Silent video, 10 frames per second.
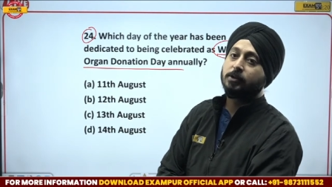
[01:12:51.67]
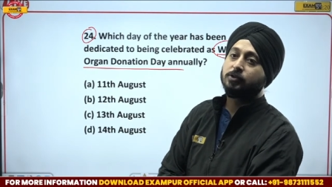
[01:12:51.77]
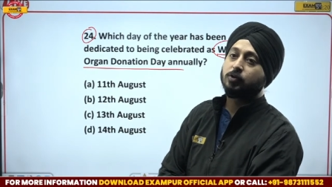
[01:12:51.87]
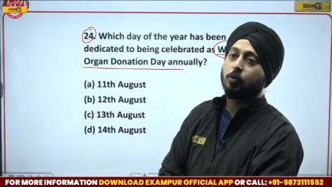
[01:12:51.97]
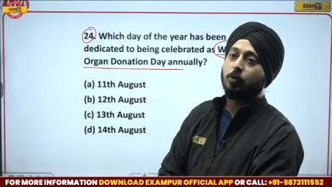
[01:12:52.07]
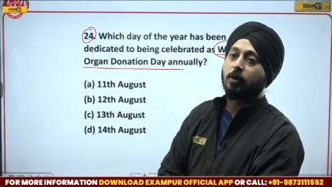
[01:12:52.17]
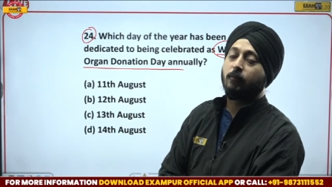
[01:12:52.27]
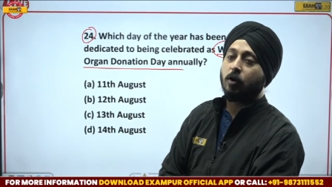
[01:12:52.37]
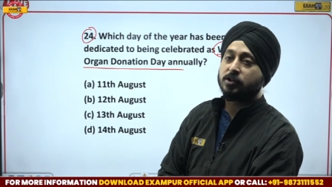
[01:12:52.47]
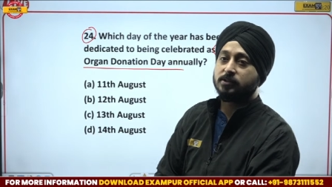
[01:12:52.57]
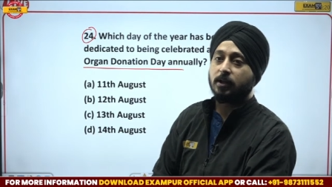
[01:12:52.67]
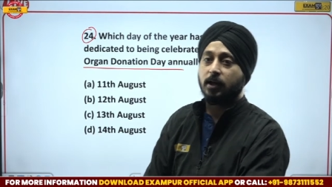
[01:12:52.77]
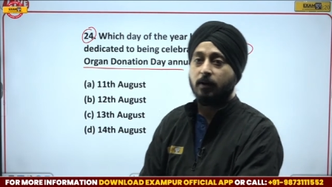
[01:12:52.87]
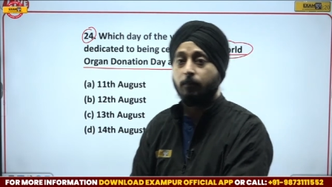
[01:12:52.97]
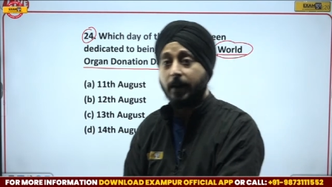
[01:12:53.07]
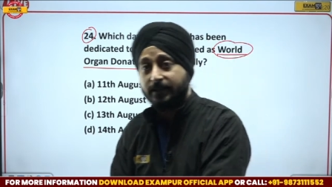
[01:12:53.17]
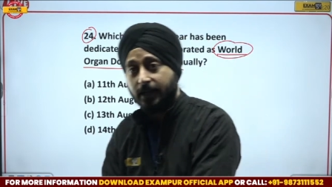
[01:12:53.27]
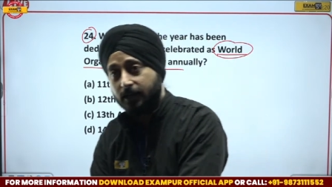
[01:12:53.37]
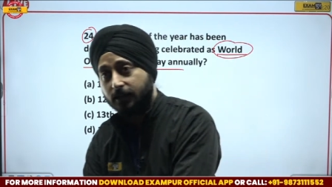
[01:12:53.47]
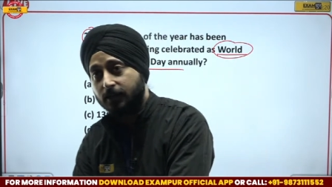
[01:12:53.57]
so watch uh, buy
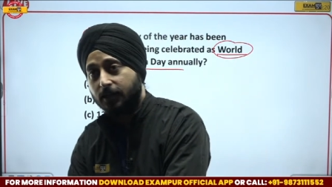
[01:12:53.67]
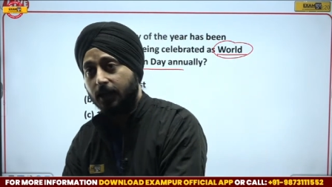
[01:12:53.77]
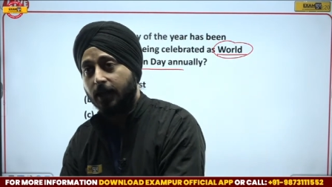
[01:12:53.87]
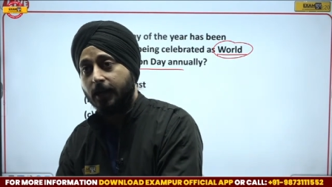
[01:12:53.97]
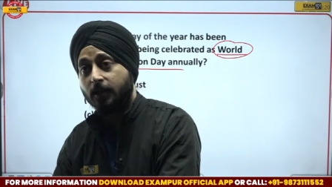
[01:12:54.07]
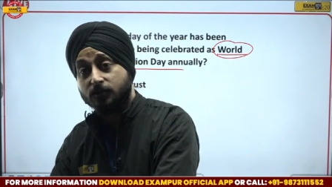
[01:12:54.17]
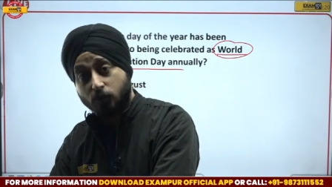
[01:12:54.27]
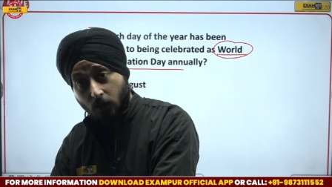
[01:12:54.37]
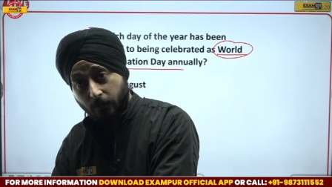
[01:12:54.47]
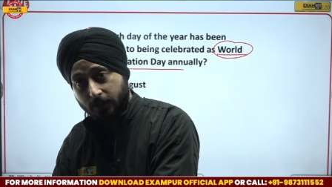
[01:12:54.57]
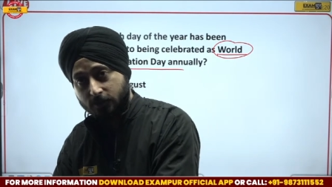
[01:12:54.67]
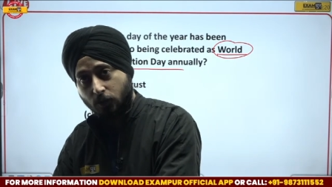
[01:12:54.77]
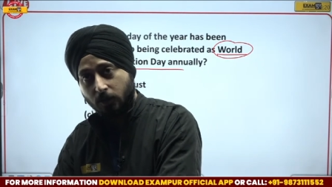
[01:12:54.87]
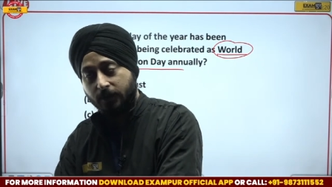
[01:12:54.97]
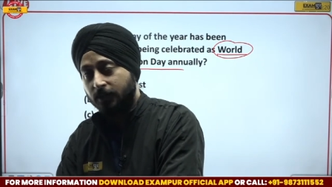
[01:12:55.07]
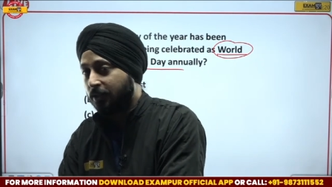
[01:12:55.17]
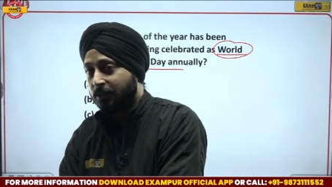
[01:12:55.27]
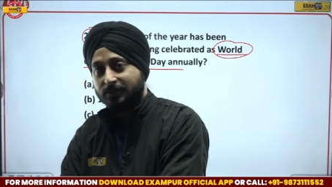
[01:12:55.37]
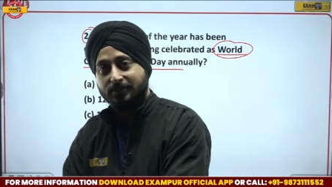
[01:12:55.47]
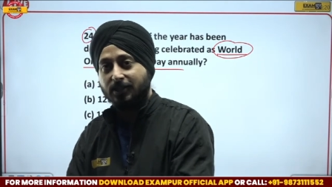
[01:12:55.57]
that and solve it solve it
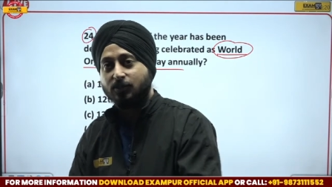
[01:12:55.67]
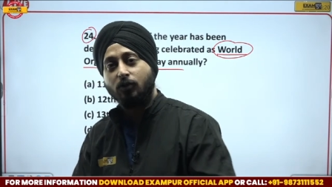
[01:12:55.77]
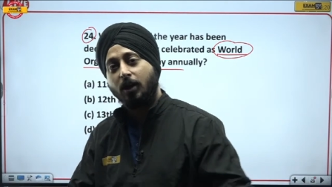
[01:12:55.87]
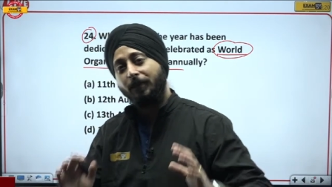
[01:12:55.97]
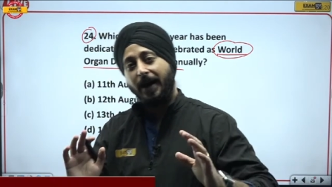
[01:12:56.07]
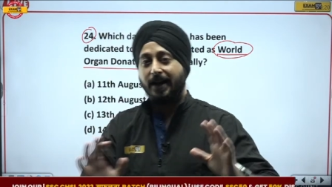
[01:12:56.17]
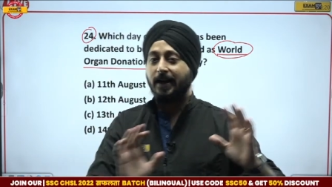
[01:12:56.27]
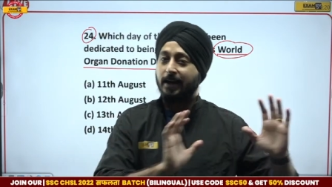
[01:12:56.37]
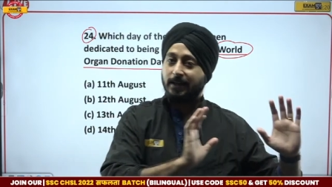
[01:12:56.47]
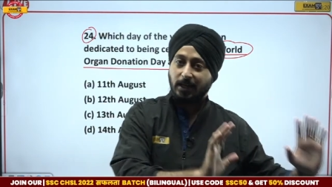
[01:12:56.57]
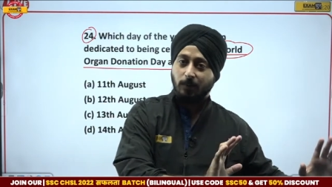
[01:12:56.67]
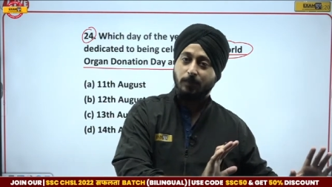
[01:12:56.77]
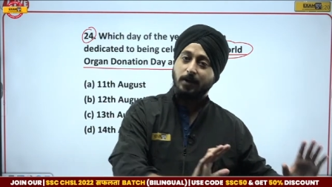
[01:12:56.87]
just do not buy and keep